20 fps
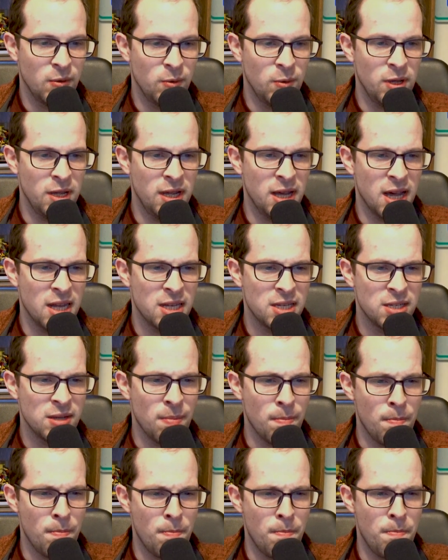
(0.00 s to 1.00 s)
We got
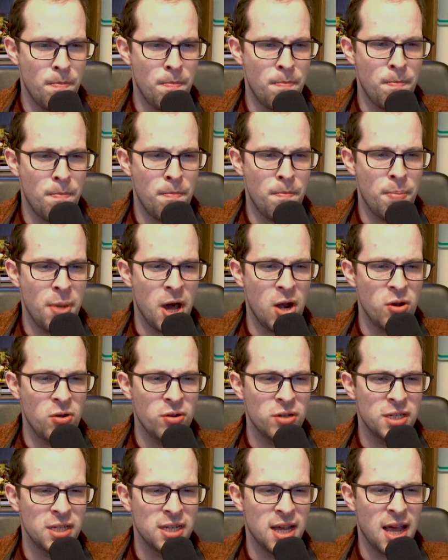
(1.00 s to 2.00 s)
some
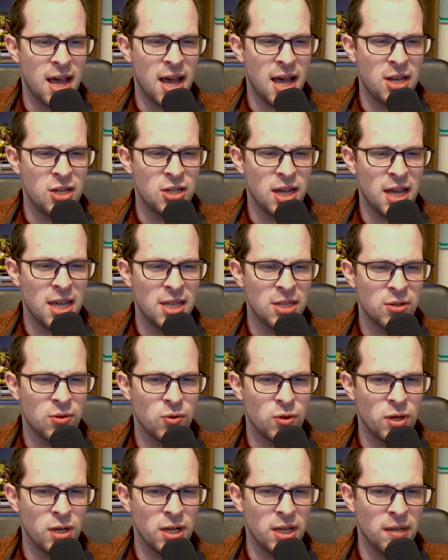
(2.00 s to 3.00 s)
butterscotch ice
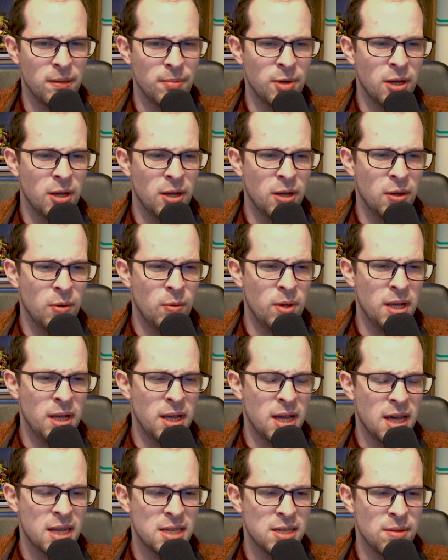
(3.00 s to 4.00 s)
cream. We
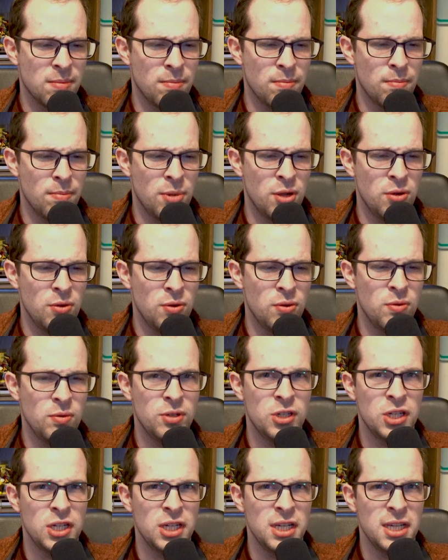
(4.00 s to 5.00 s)
got some blue
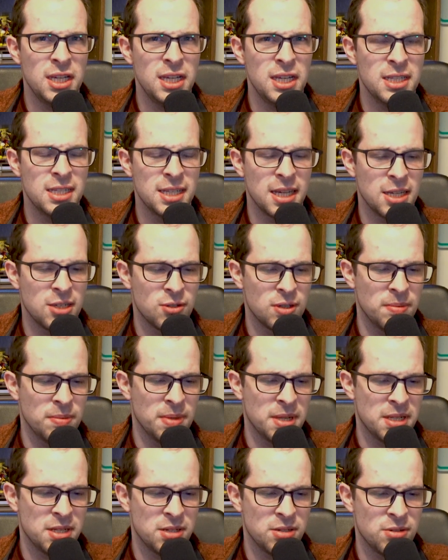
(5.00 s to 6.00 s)
cheese ice cream.
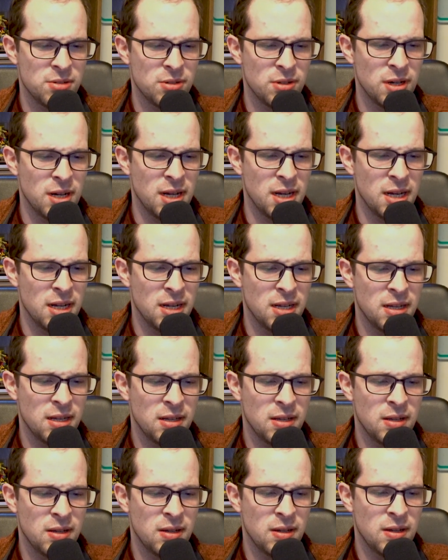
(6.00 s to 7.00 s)
That's a strain.
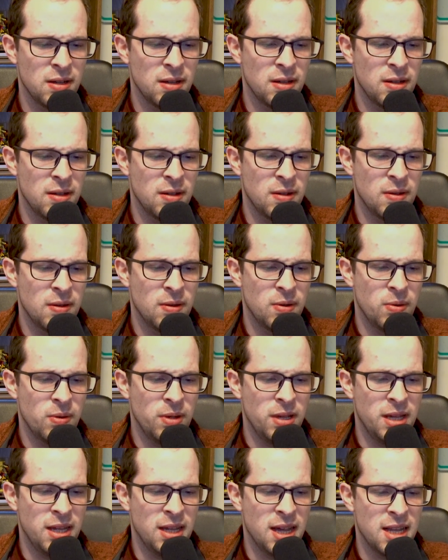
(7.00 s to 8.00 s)

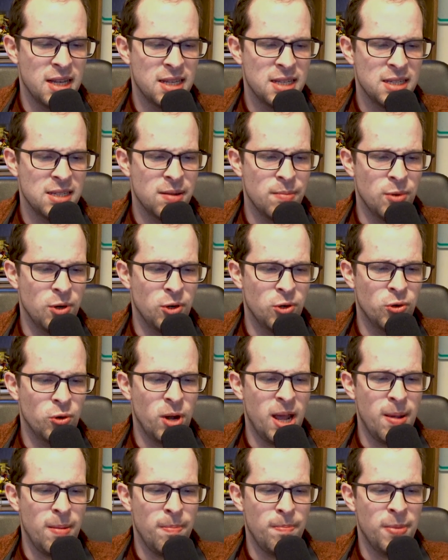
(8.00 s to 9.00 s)
We got some
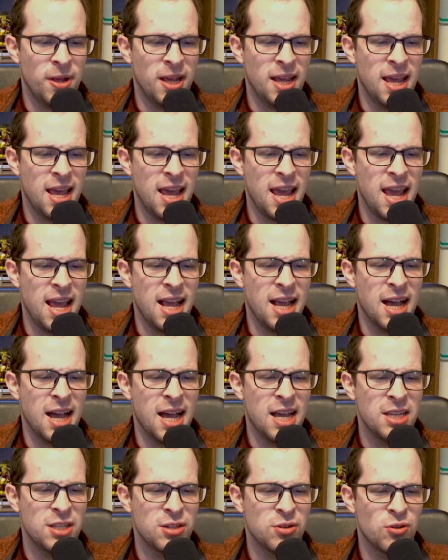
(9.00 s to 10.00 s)
grape cake
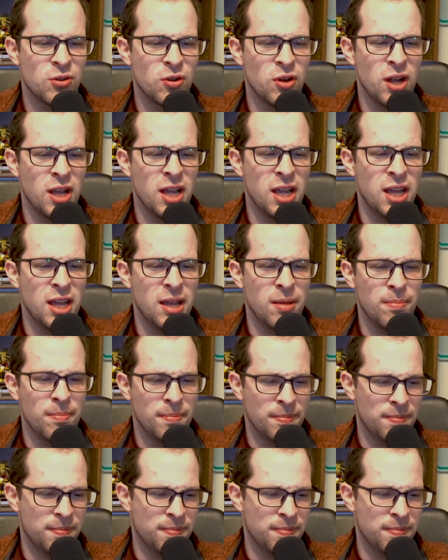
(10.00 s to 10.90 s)
ice cream.